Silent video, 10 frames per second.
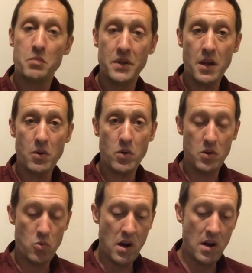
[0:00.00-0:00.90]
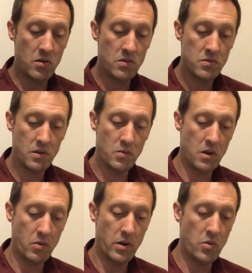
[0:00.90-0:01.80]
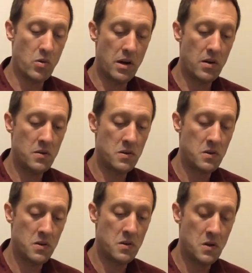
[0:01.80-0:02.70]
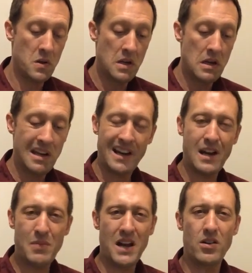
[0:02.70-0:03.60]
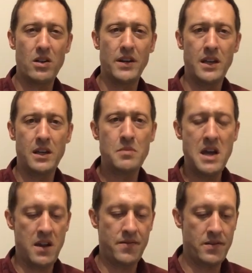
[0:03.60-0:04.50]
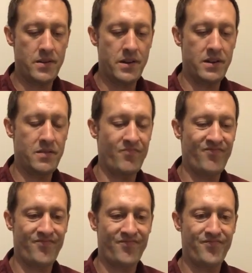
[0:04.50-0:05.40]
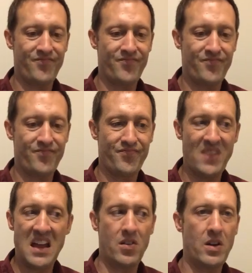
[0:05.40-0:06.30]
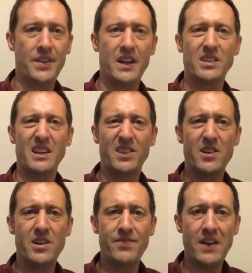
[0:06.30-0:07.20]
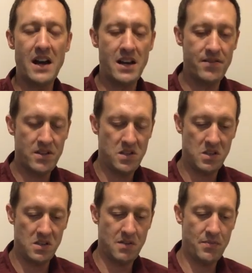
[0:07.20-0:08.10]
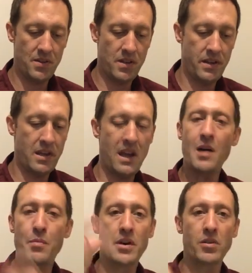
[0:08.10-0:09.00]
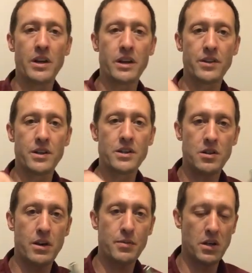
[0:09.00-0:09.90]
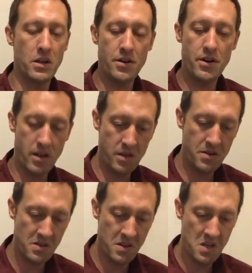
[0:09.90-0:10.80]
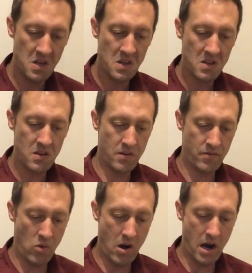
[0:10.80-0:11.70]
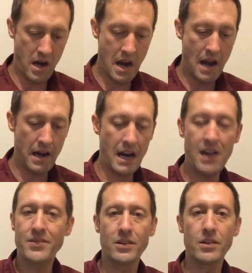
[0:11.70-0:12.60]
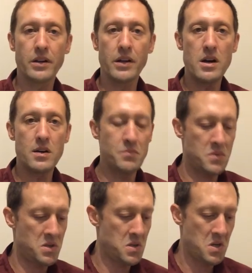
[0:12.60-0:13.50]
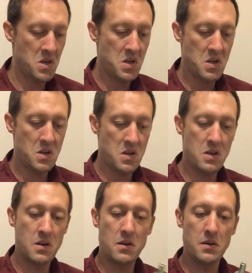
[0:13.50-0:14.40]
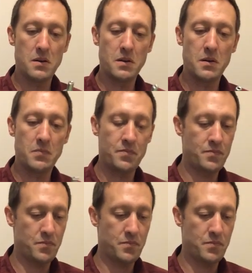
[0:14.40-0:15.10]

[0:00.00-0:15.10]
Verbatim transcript: But they work well. They work real well. I got mine off of eBay for like, I don't know, I think it was like 35, something like that. I'll put a link in the description underneath of where I got it. I have to look it up. Um,